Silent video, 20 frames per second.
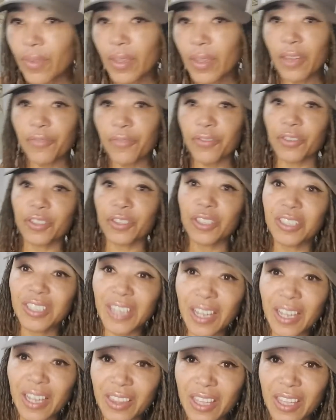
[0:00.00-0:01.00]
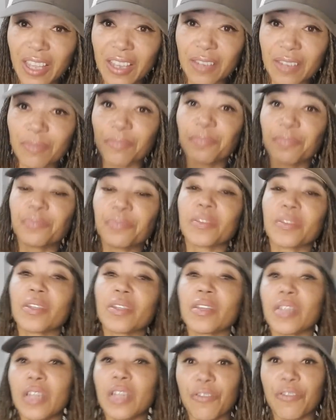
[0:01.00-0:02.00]
If they're stick thin,
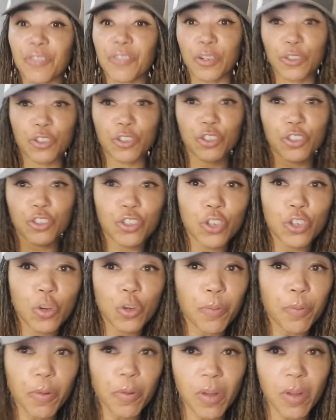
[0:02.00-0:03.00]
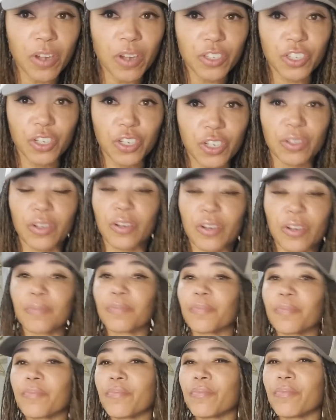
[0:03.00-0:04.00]
if they're super muscular,
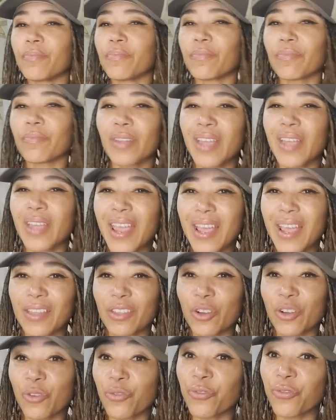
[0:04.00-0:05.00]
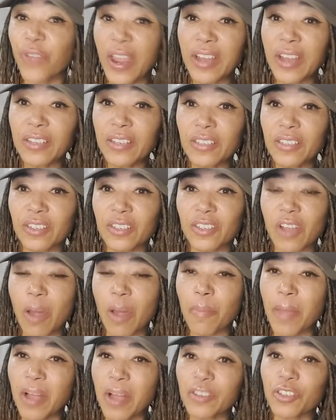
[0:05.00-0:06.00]
and their face does
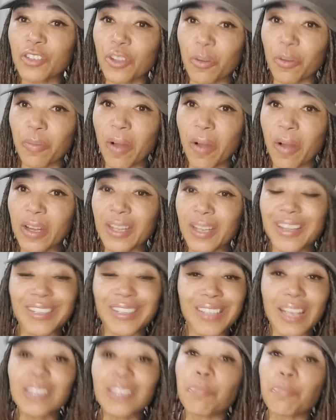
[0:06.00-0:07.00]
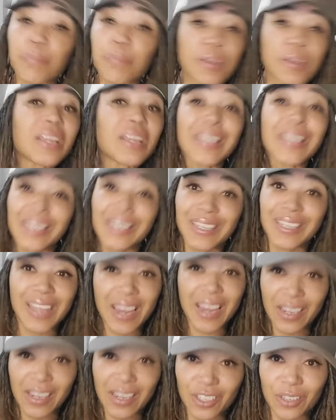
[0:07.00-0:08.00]
not match their body, because that's a big
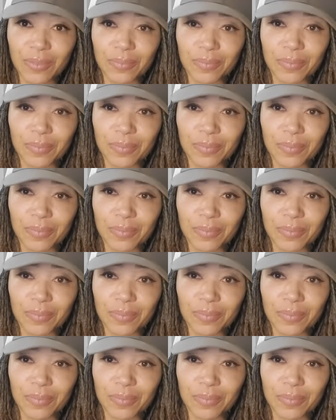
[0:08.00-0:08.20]
indication.